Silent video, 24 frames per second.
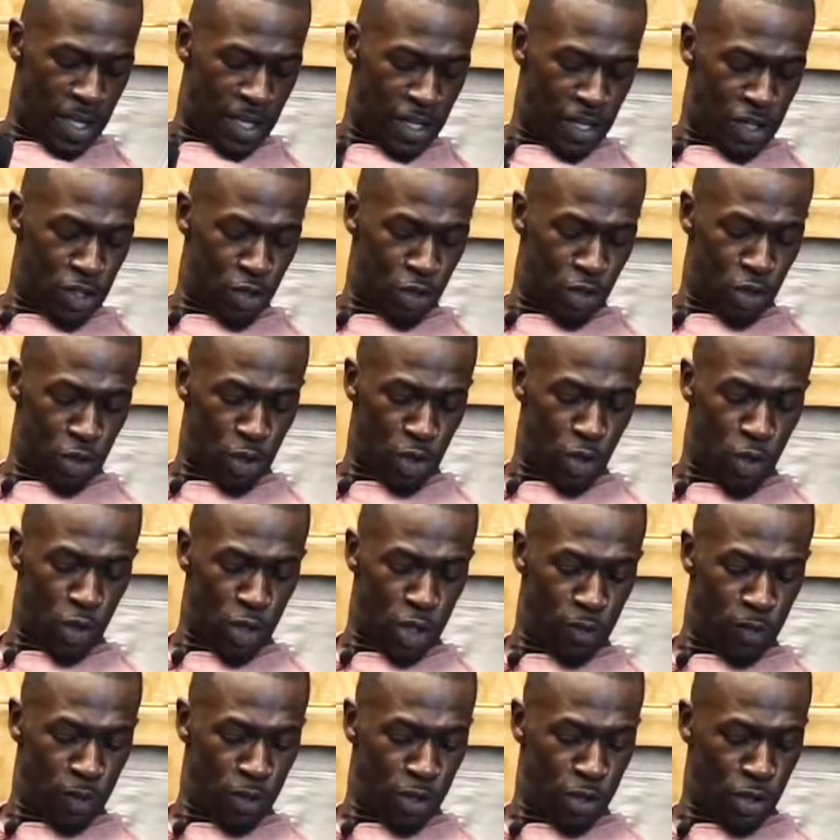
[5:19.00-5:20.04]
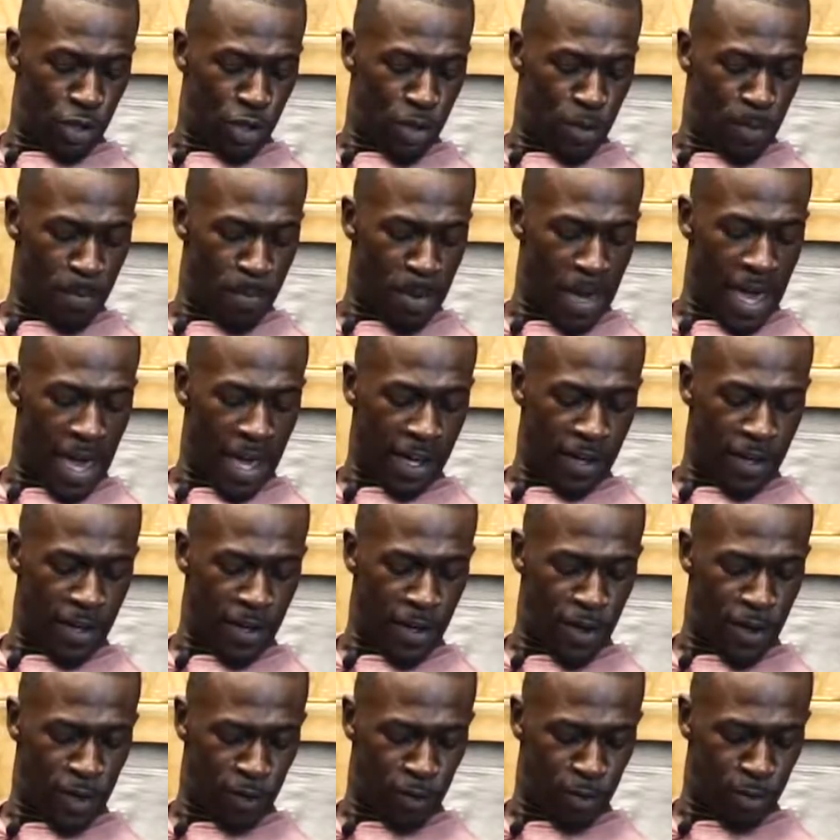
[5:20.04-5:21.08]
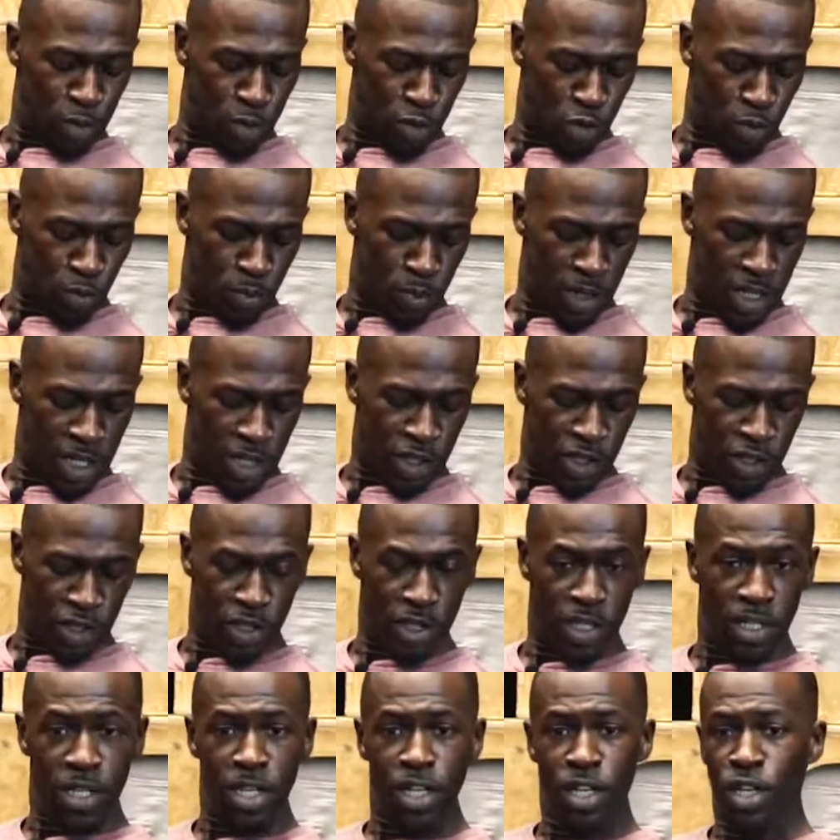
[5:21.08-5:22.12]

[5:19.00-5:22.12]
and then you slowly return back from supination